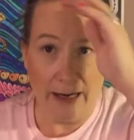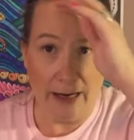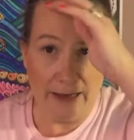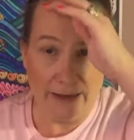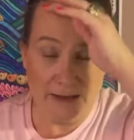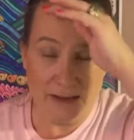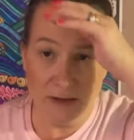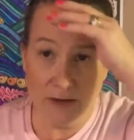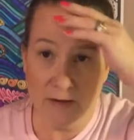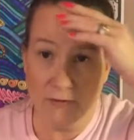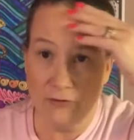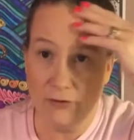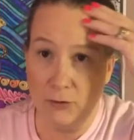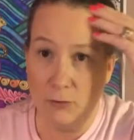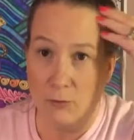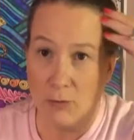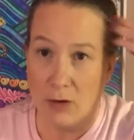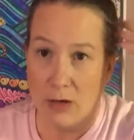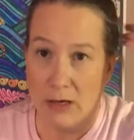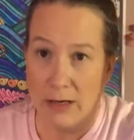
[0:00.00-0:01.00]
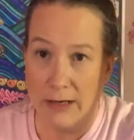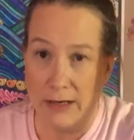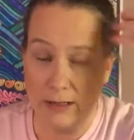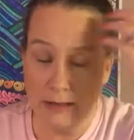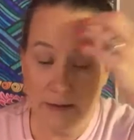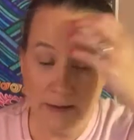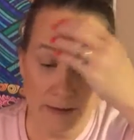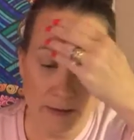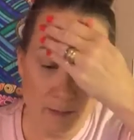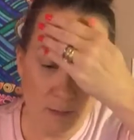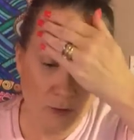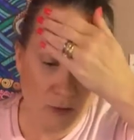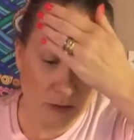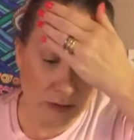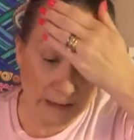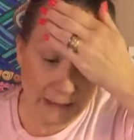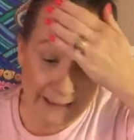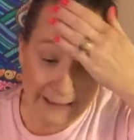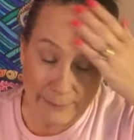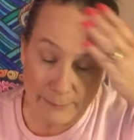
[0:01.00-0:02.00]
So if you want a little more
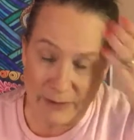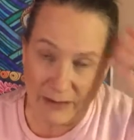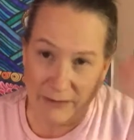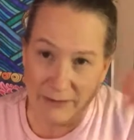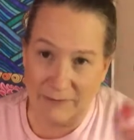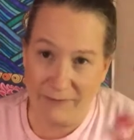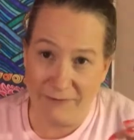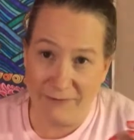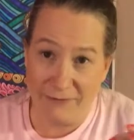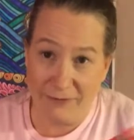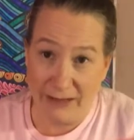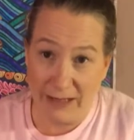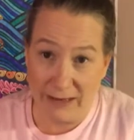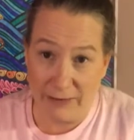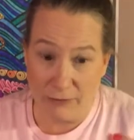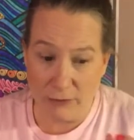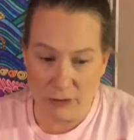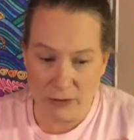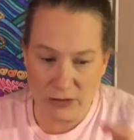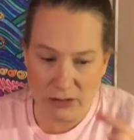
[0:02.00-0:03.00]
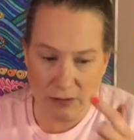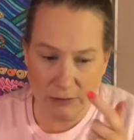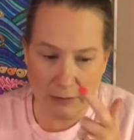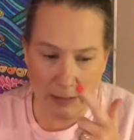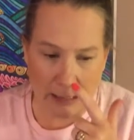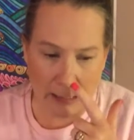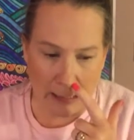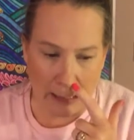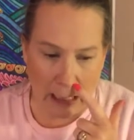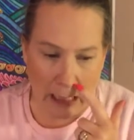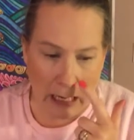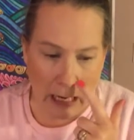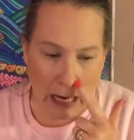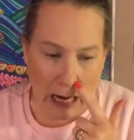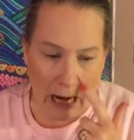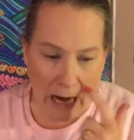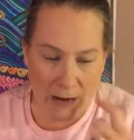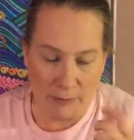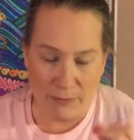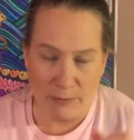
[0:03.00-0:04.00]
lemon flavor to it,
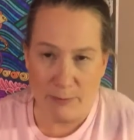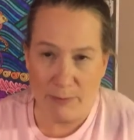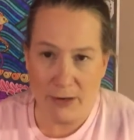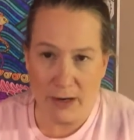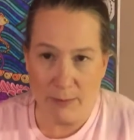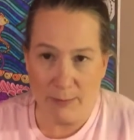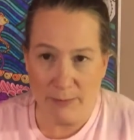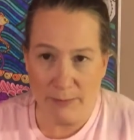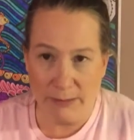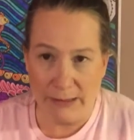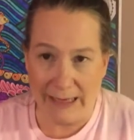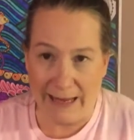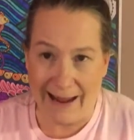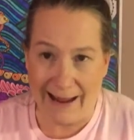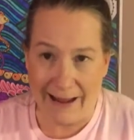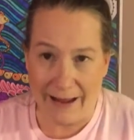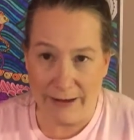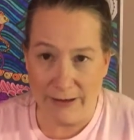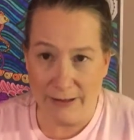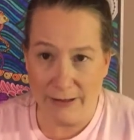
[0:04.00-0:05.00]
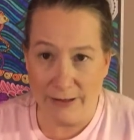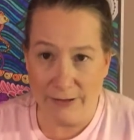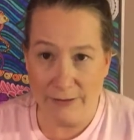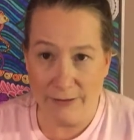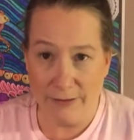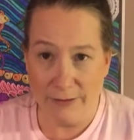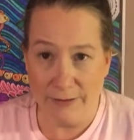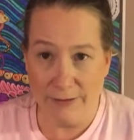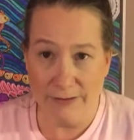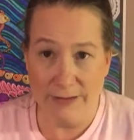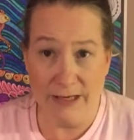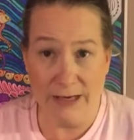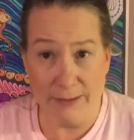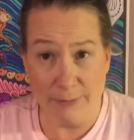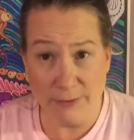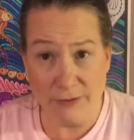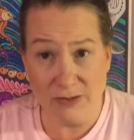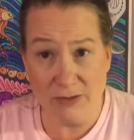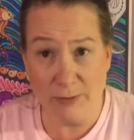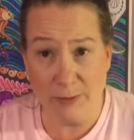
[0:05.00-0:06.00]
I would probably add another
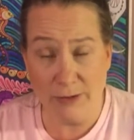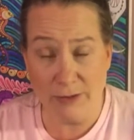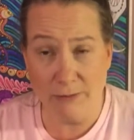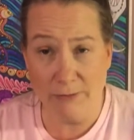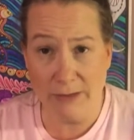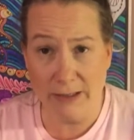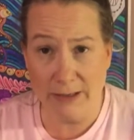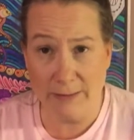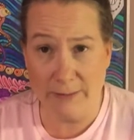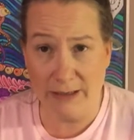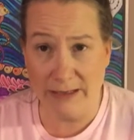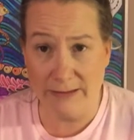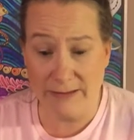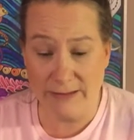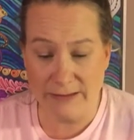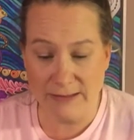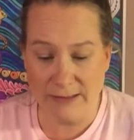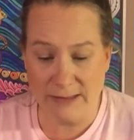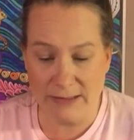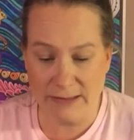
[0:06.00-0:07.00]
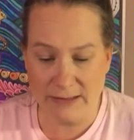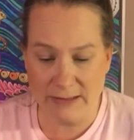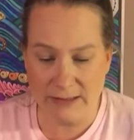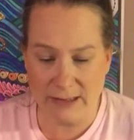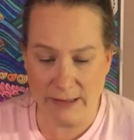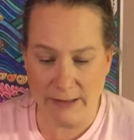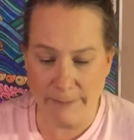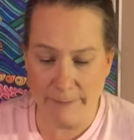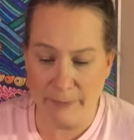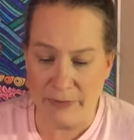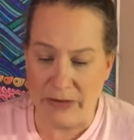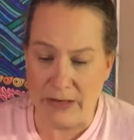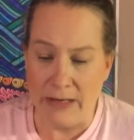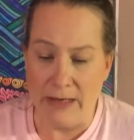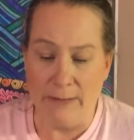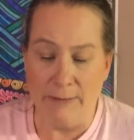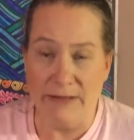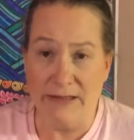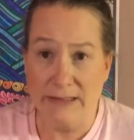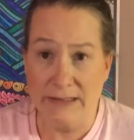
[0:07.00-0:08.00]
tablespoon when I make this next time.
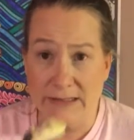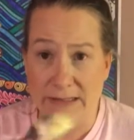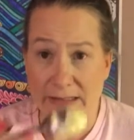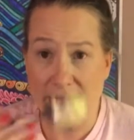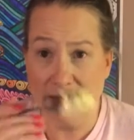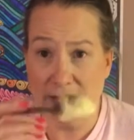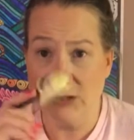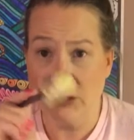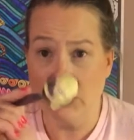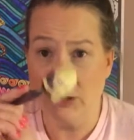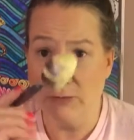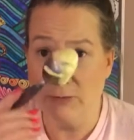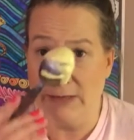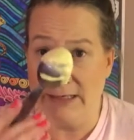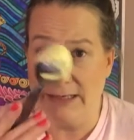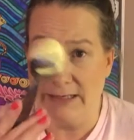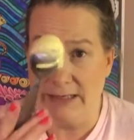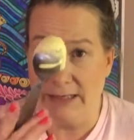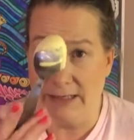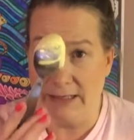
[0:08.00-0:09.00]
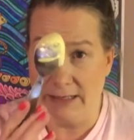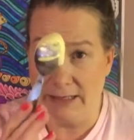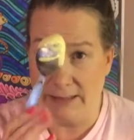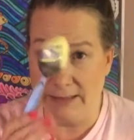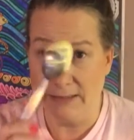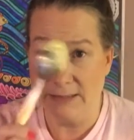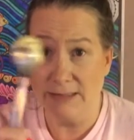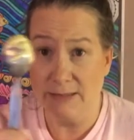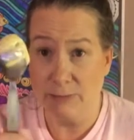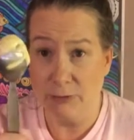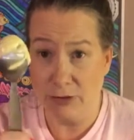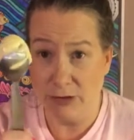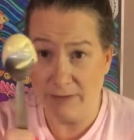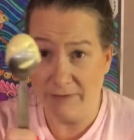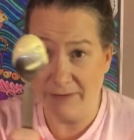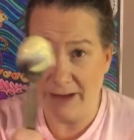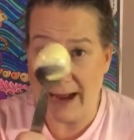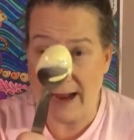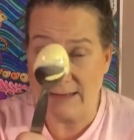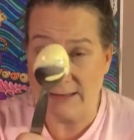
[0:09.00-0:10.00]
But this is a good way to get in some good
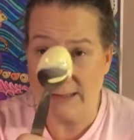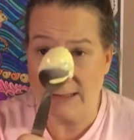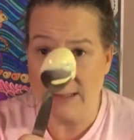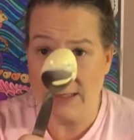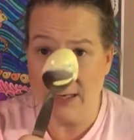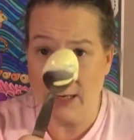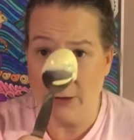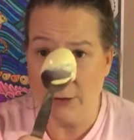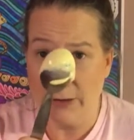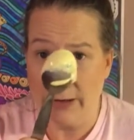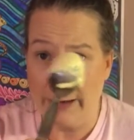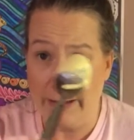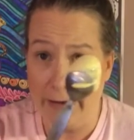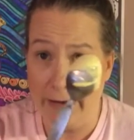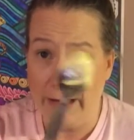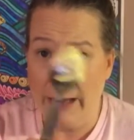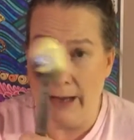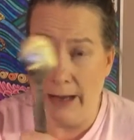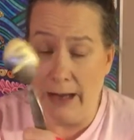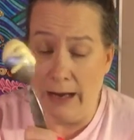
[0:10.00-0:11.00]
fats, okay?